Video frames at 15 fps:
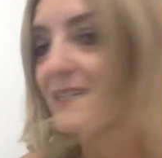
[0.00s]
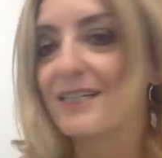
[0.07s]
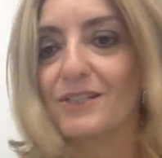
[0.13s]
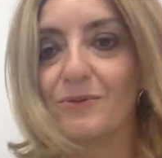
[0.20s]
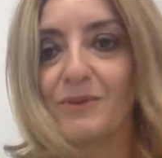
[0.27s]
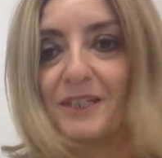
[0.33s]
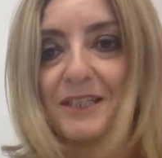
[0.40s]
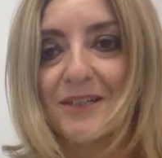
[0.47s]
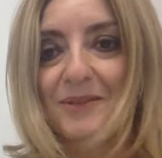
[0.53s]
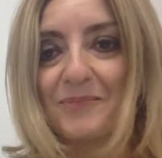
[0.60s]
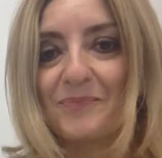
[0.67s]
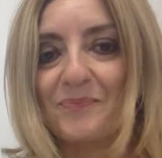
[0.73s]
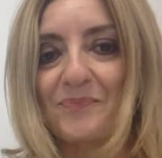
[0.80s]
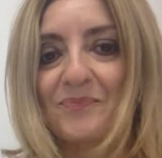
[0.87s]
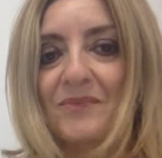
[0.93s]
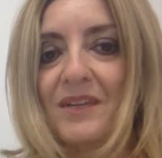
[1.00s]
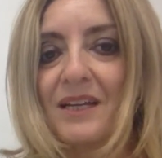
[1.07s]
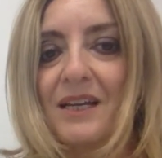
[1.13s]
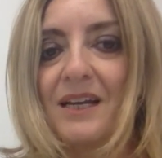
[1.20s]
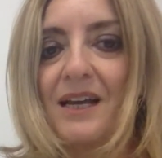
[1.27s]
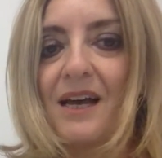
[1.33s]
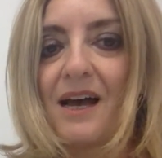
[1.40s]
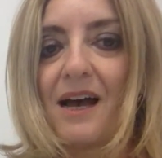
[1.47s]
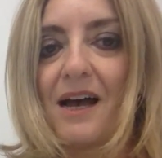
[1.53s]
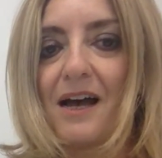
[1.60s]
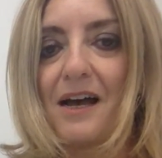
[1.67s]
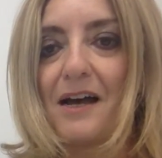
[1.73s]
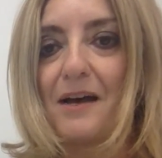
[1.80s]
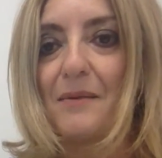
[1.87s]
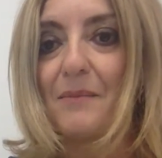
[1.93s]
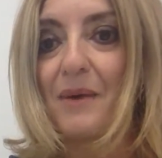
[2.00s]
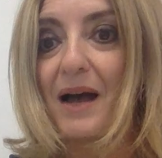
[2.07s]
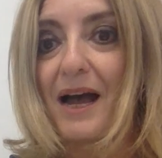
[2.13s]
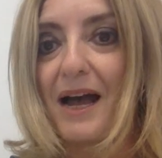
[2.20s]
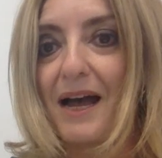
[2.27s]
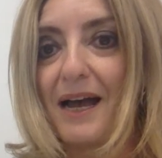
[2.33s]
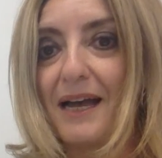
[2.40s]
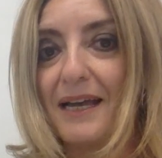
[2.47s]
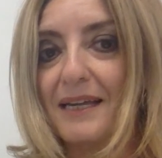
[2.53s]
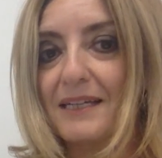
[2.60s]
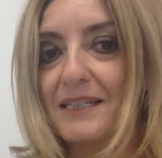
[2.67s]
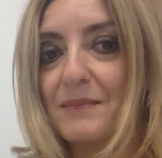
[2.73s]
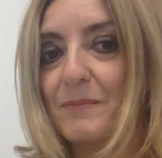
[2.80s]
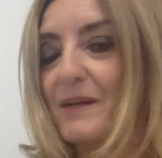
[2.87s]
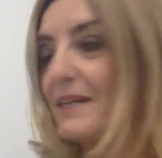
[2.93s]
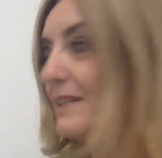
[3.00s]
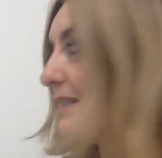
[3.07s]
last week. I spent a